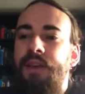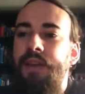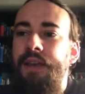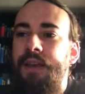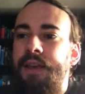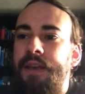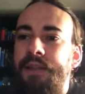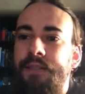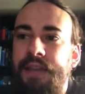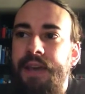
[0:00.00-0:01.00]

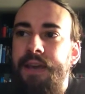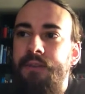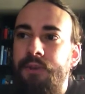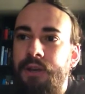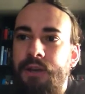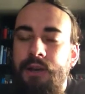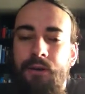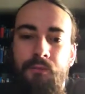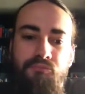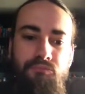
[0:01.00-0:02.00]
And then
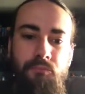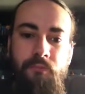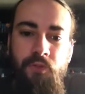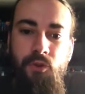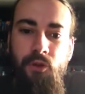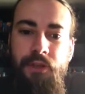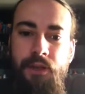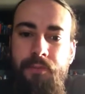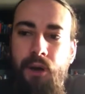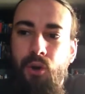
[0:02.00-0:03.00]
um, talking
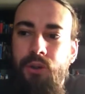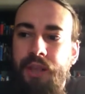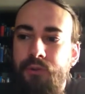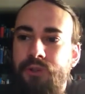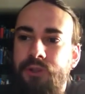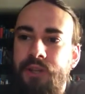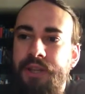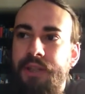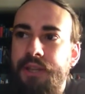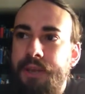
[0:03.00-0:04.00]
about language
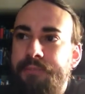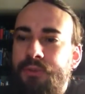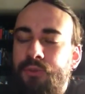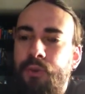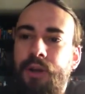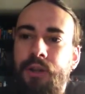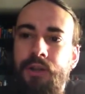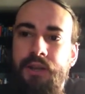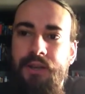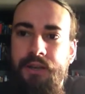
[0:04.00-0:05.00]
learning tips. Well,
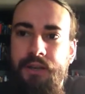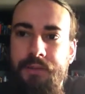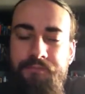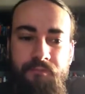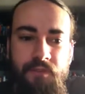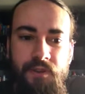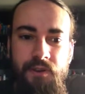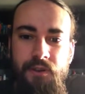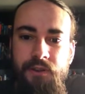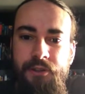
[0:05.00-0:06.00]
uh,
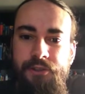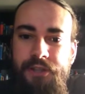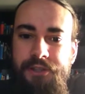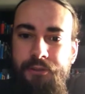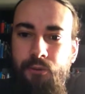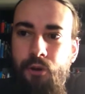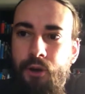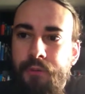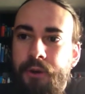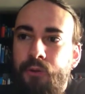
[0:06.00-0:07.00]
there's nothing
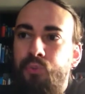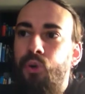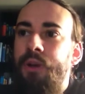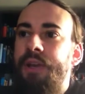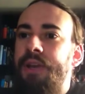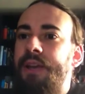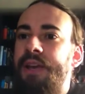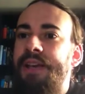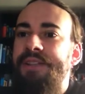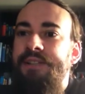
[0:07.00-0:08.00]
wrong about working
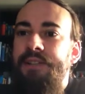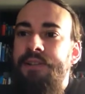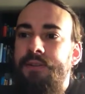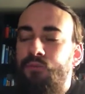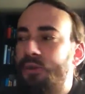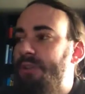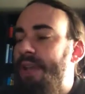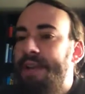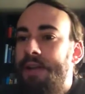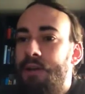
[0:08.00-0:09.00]
as a
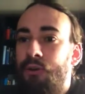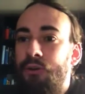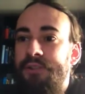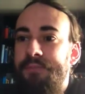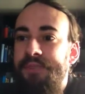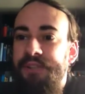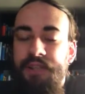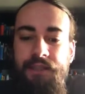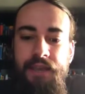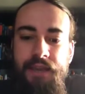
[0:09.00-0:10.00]
translator or something
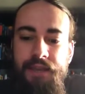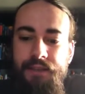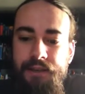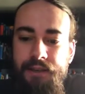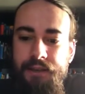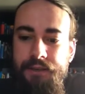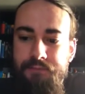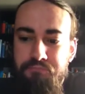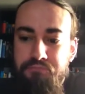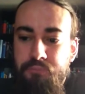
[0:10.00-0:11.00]
like that.
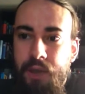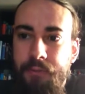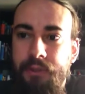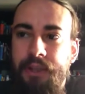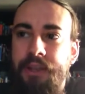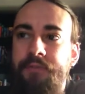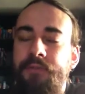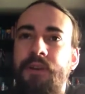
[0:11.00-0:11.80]
Uh, I believe